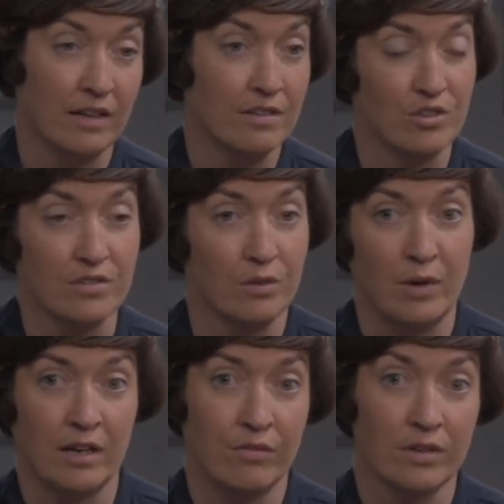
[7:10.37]
It's just a
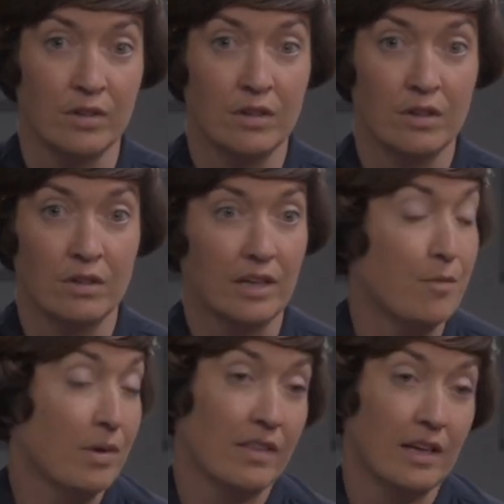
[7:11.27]
way of
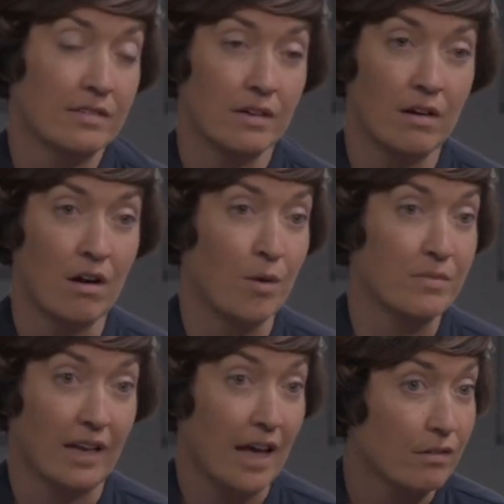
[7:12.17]
keeping things at arm's
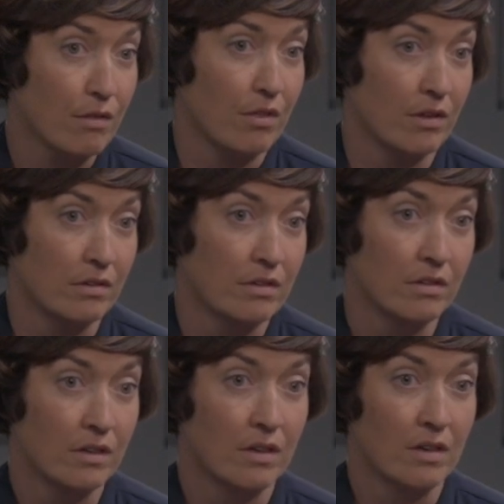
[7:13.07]
length and
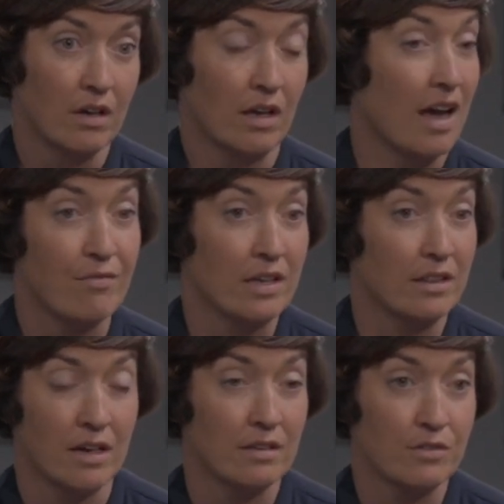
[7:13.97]
having
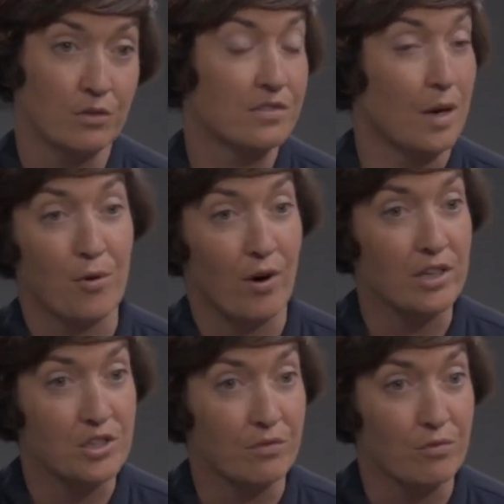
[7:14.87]
that sort of
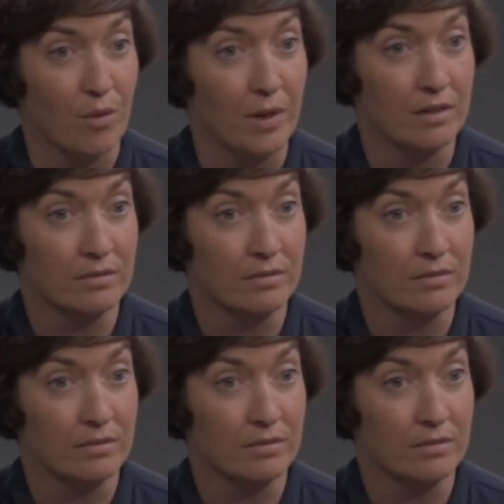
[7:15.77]
separation from it.